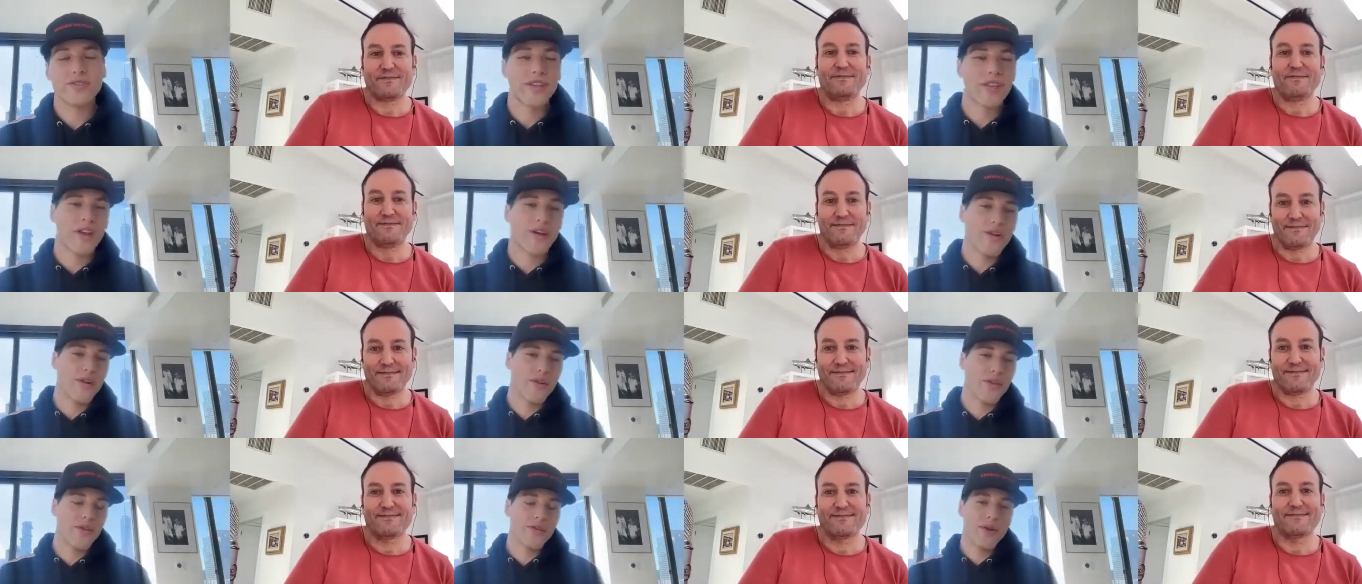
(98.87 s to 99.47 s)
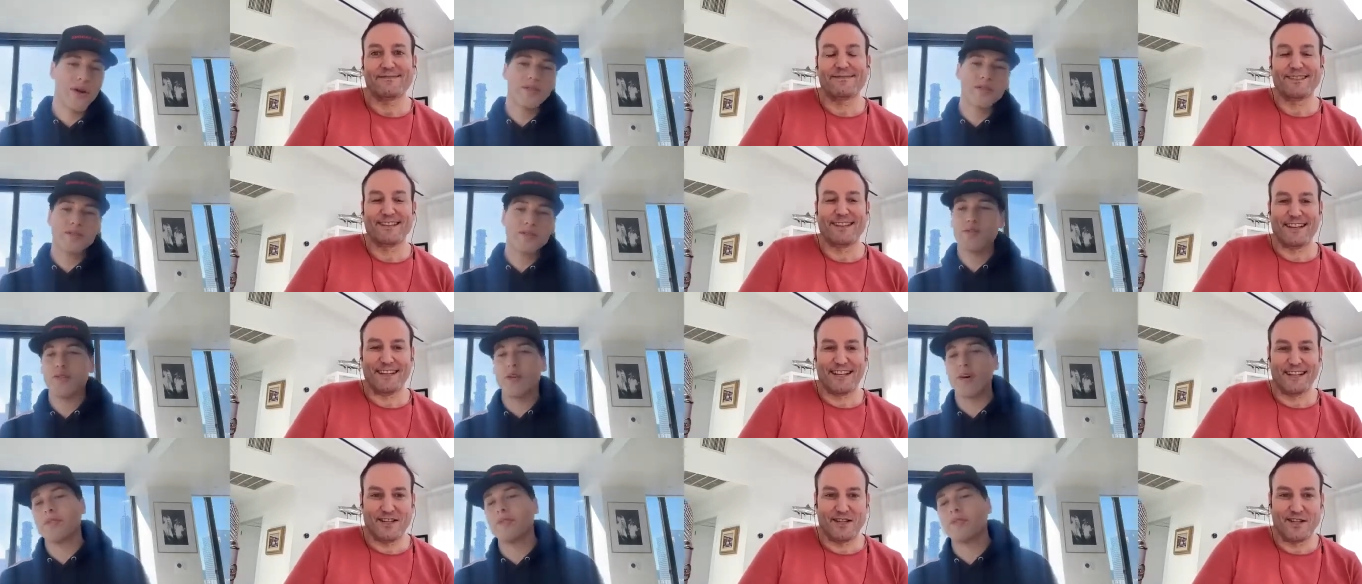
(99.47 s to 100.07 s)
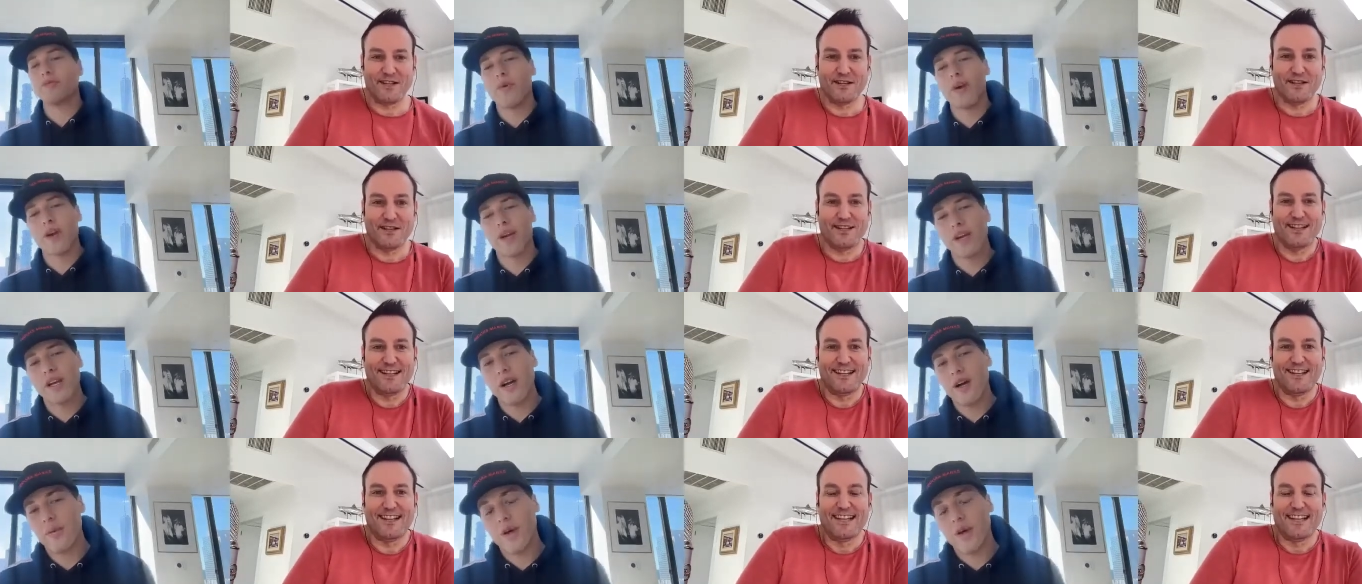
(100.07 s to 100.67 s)
Speaker 1: Like all throughout school, I was
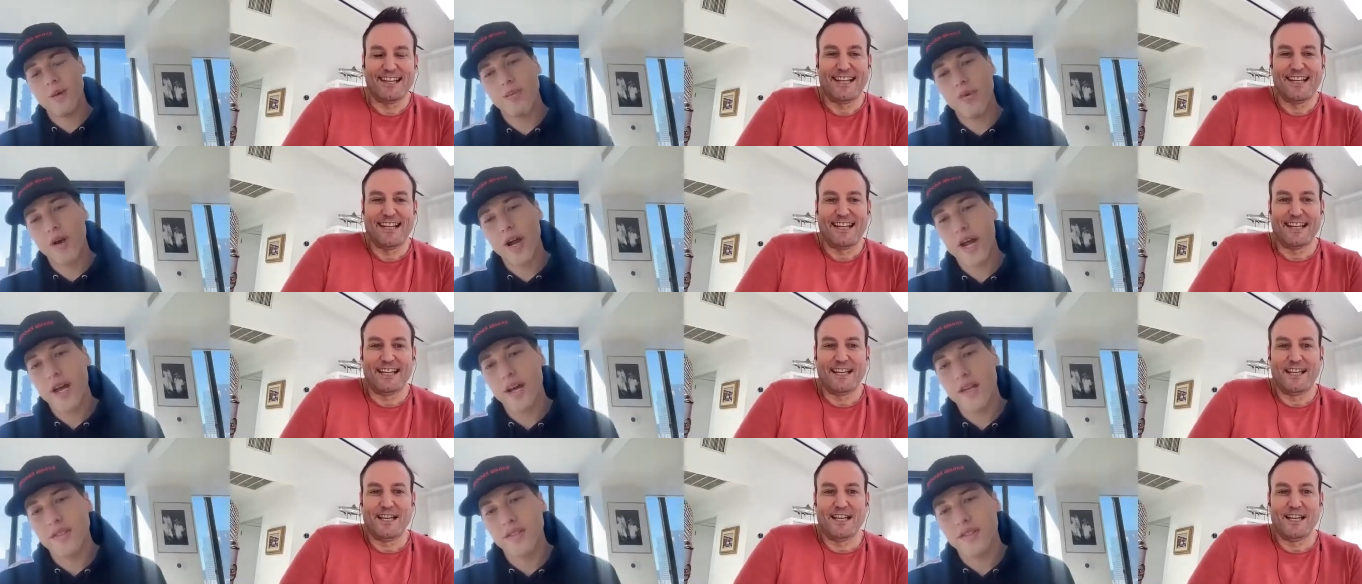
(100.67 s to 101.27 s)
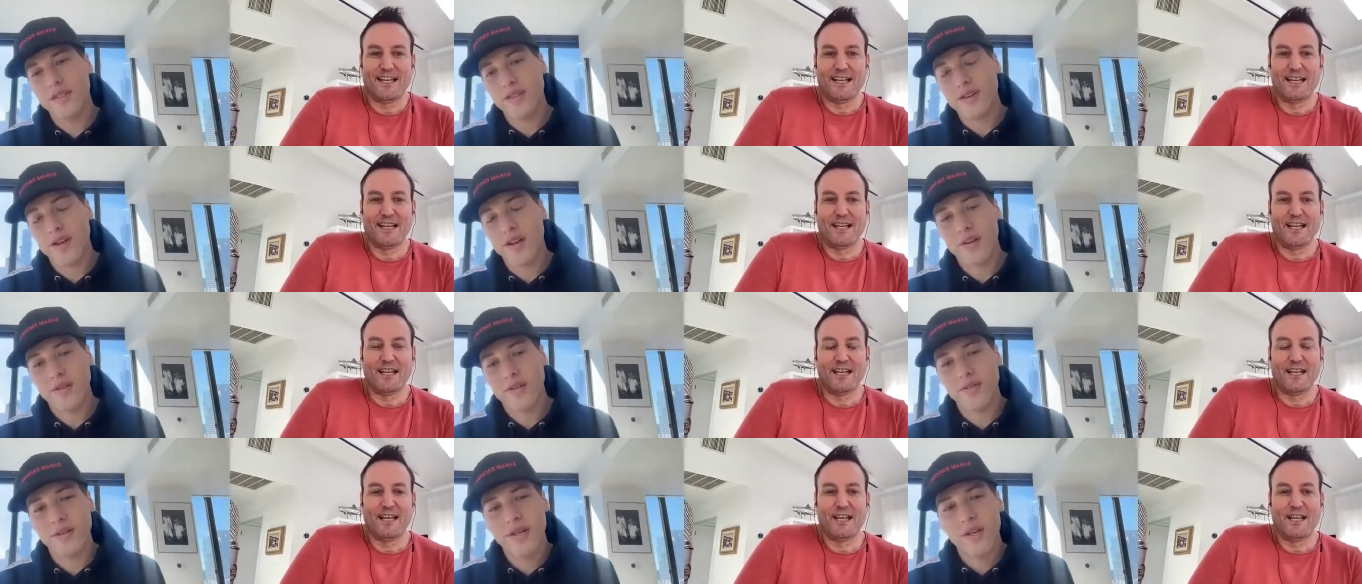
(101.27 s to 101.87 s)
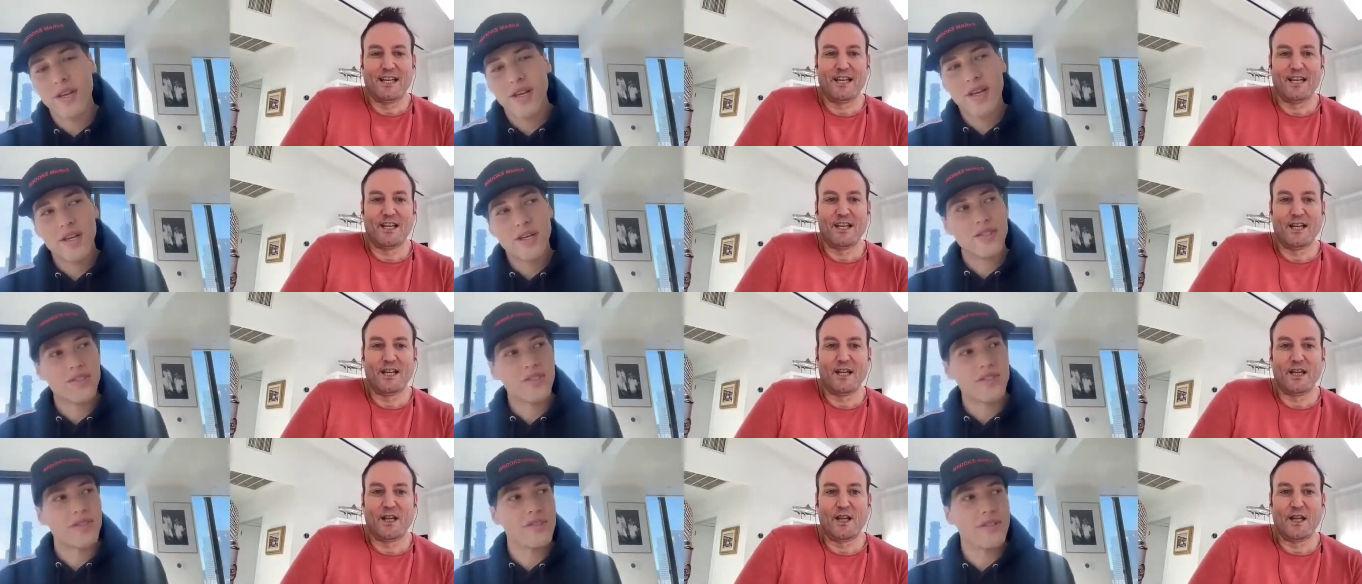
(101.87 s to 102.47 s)
working on my brand, you know,
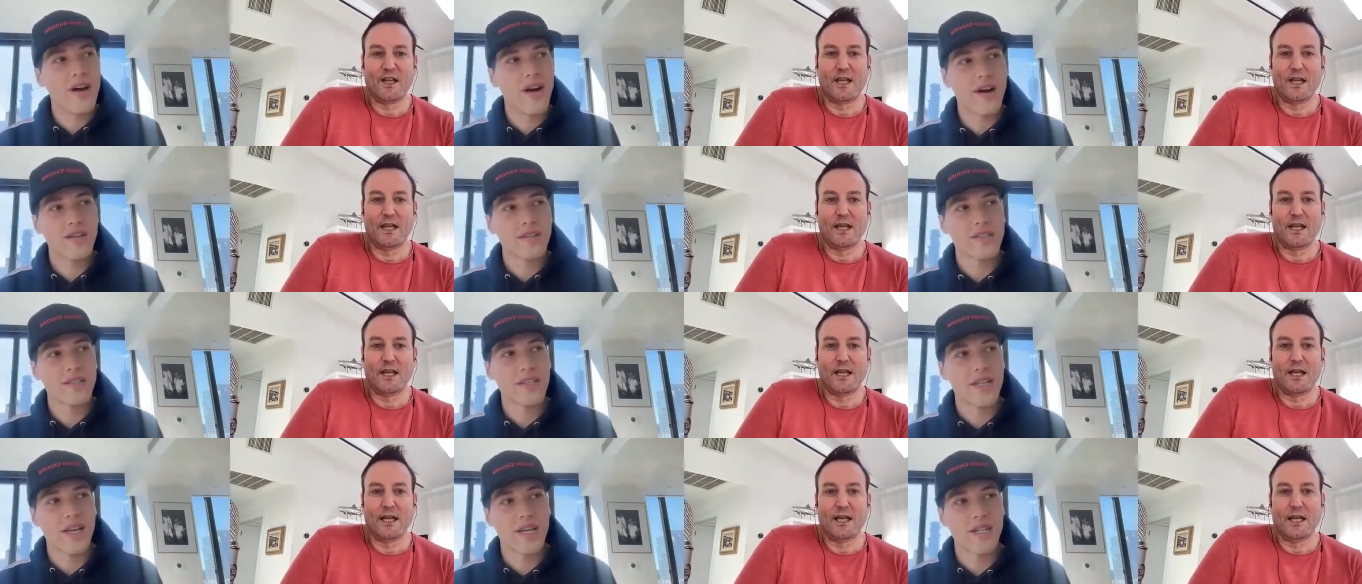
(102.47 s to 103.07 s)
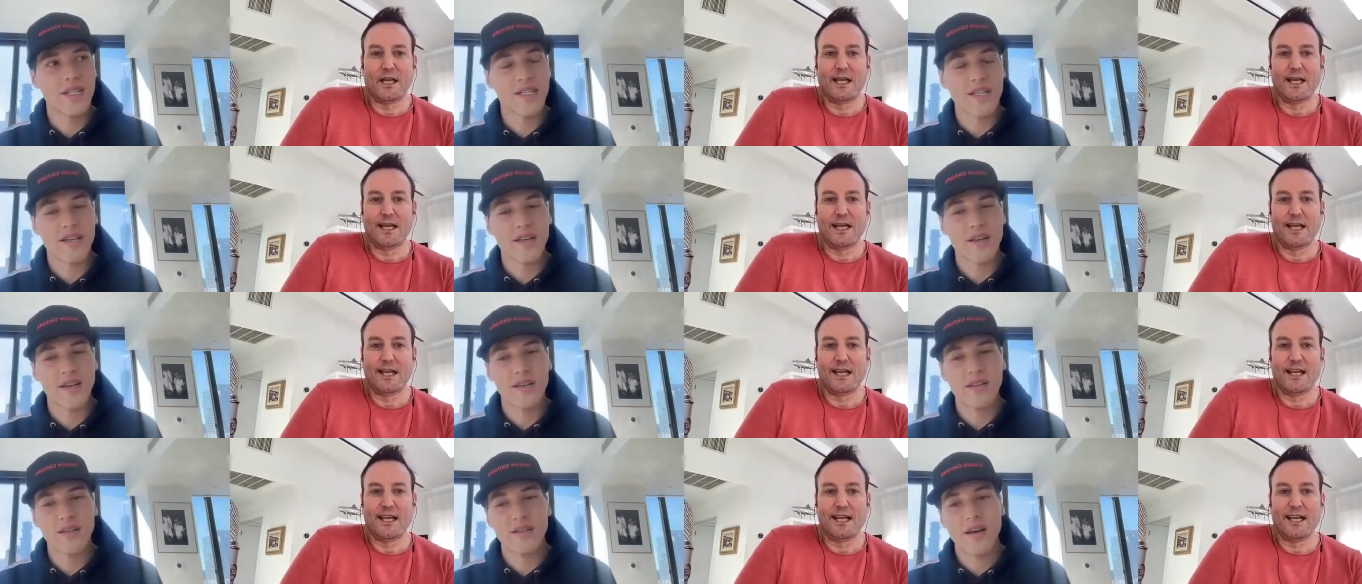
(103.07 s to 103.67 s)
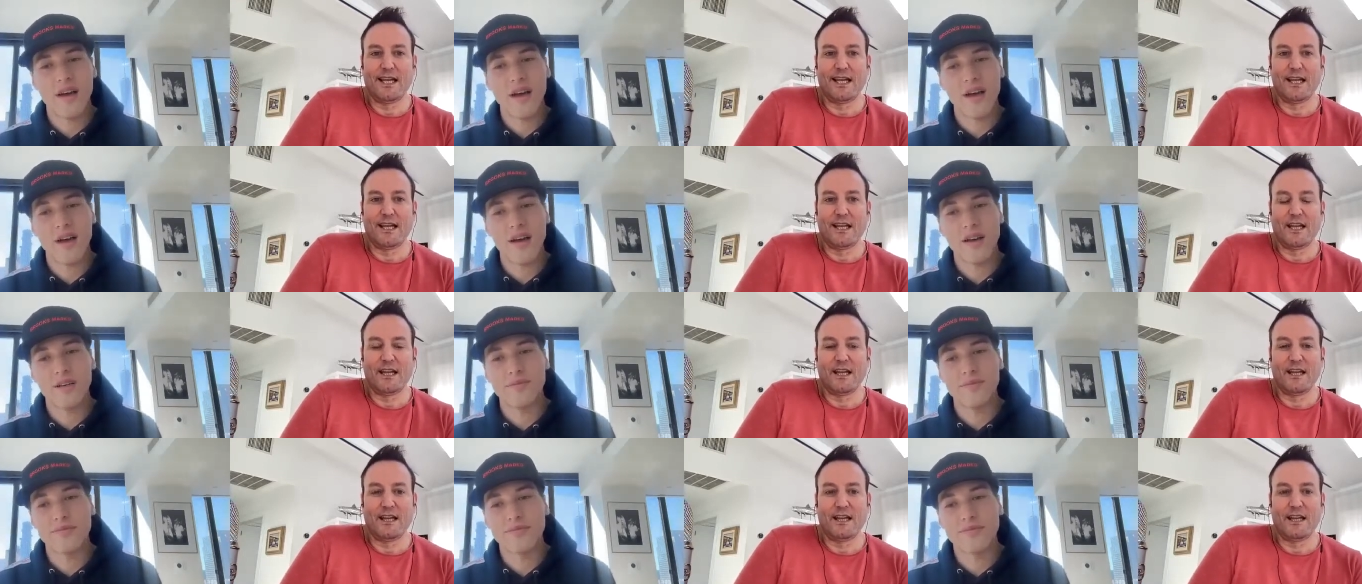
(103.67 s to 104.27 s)
hustling to
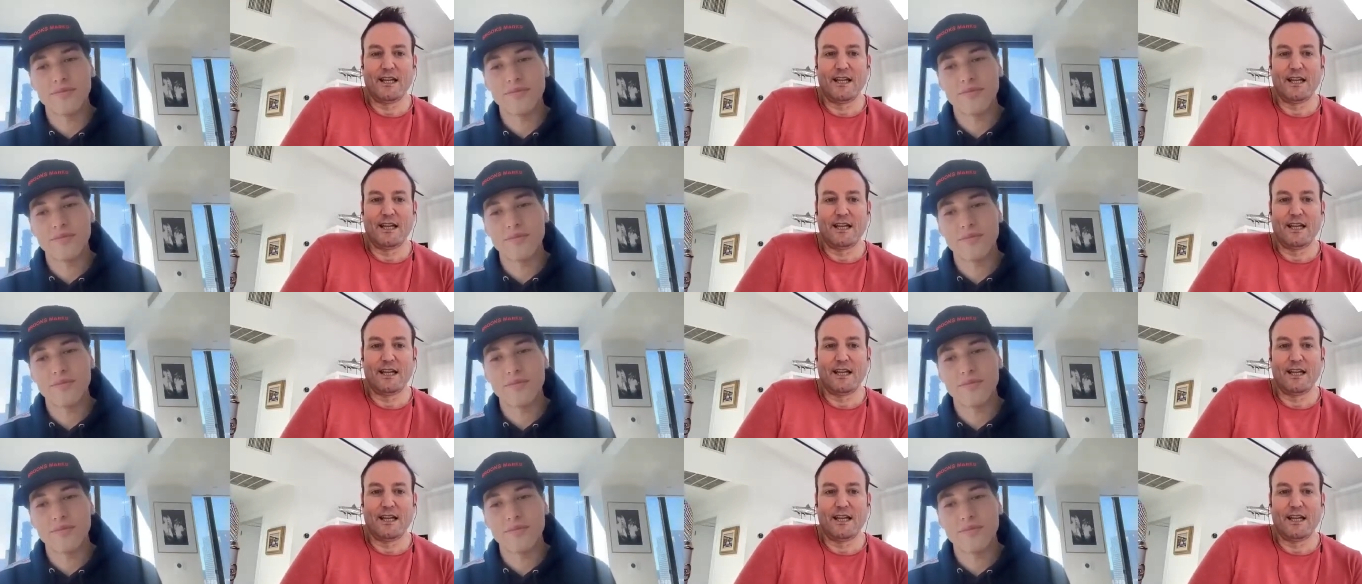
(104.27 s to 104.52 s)
um,